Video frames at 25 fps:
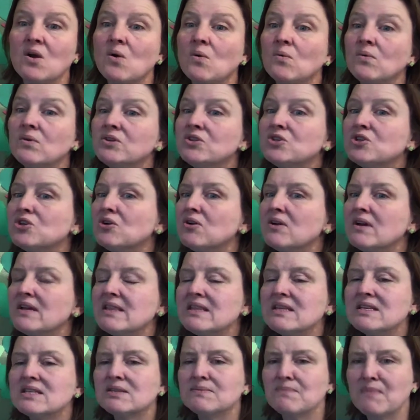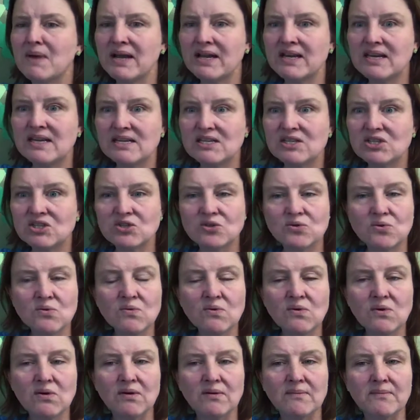Well, during this mighty
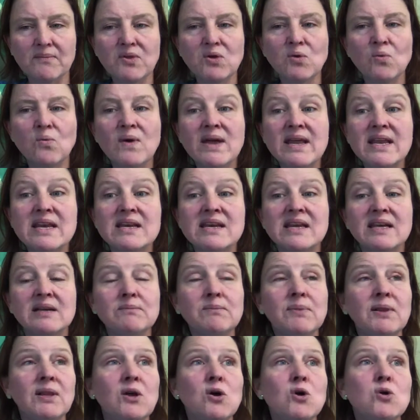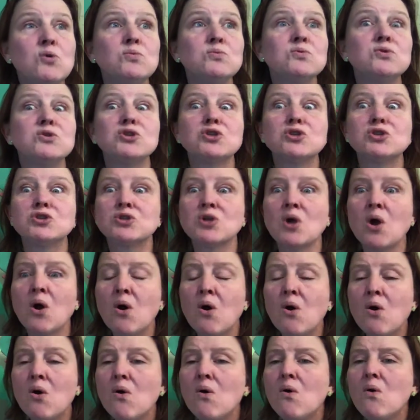storm, the wind had blown
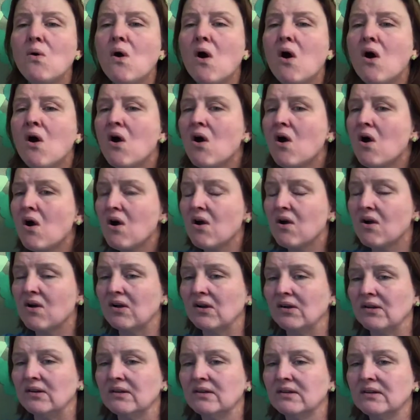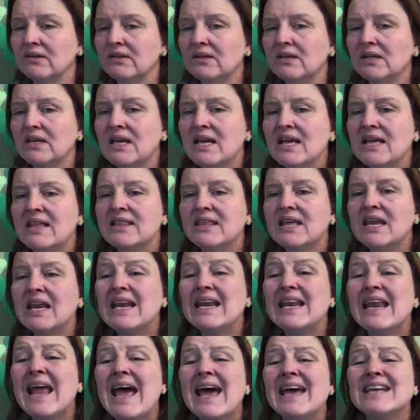so hard that
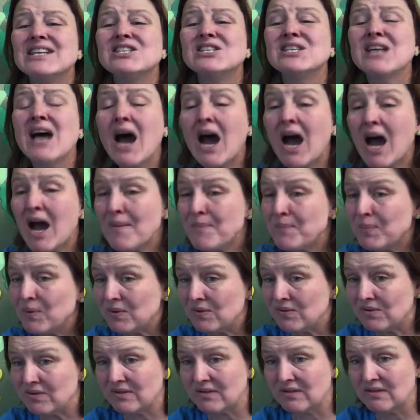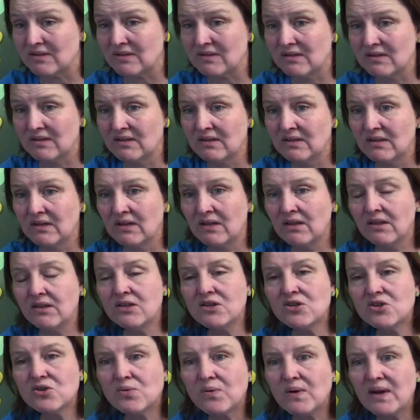it had toppled
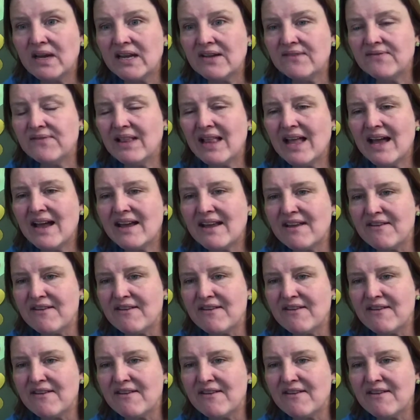the tree of life.